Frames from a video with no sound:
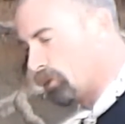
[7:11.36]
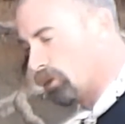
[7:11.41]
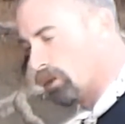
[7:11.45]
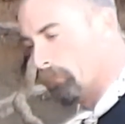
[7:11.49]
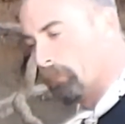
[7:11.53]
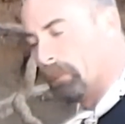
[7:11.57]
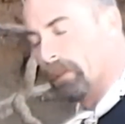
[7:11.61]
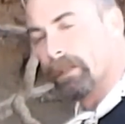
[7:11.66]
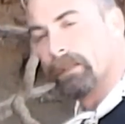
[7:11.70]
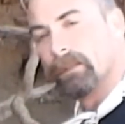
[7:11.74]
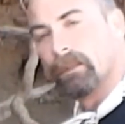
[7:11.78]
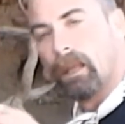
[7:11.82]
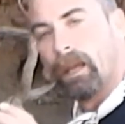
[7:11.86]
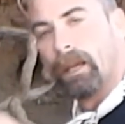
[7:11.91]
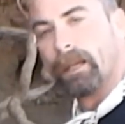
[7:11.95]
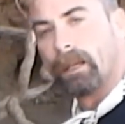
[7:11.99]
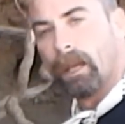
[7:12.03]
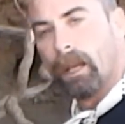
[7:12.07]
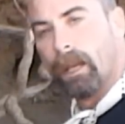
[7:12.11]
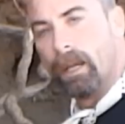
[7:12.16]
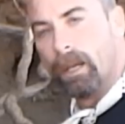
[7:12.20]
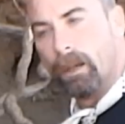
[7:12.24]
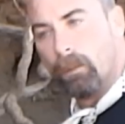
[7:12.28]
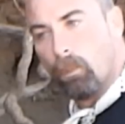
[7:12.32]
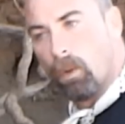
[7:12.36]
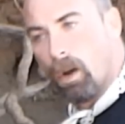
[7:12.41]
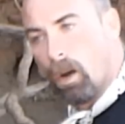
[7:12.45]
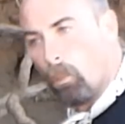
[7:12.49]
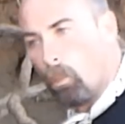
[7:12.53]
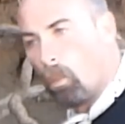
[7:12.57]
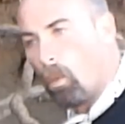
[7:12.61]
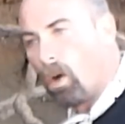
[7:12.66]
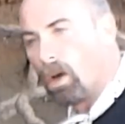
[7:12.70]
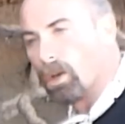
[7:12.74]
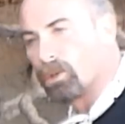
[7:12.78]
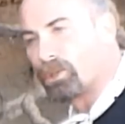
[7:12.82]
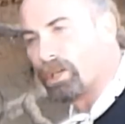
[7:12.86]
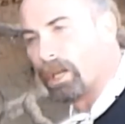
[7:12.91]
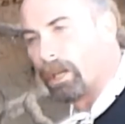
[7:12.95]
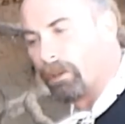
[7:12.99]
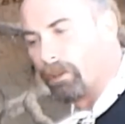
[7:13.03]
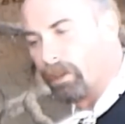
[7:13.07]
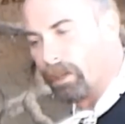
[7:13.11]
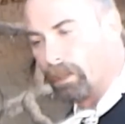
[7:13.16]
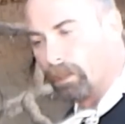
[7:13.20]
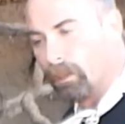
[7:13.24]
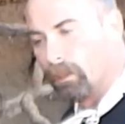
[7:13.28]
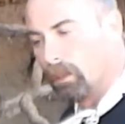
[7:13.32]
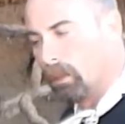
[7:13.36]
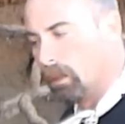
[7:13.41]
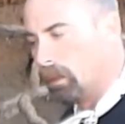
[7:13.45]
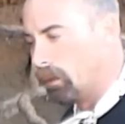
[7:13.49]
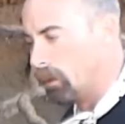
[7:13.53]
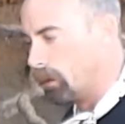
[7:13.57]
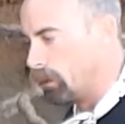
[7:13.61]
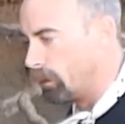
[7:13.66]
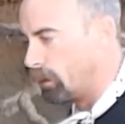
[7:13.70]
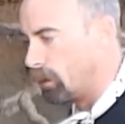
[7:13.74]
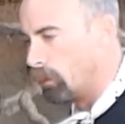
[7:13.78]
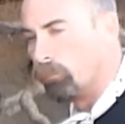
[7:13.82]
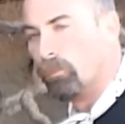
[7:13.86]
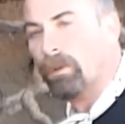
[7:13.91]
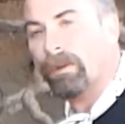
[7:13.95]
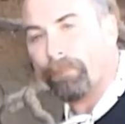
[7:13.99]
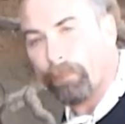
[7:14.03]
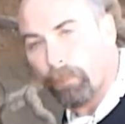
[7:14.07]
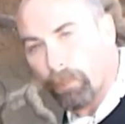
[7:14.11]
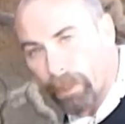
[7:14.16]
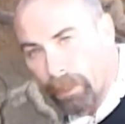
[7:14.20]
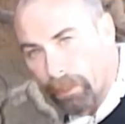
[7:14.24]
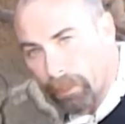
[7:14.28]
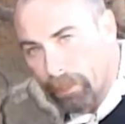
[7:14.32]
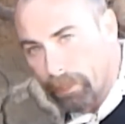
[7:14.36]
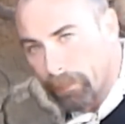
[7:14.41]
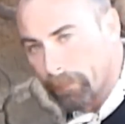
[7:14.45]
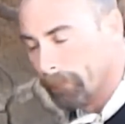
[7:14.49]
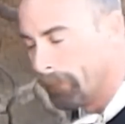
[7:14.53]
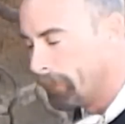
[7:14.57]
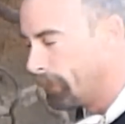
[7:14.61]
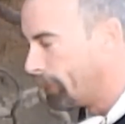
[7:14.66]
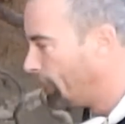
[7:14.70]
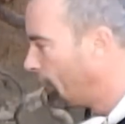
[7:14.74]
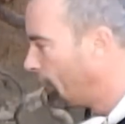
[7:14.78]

could have been like a wash area or a riffle area.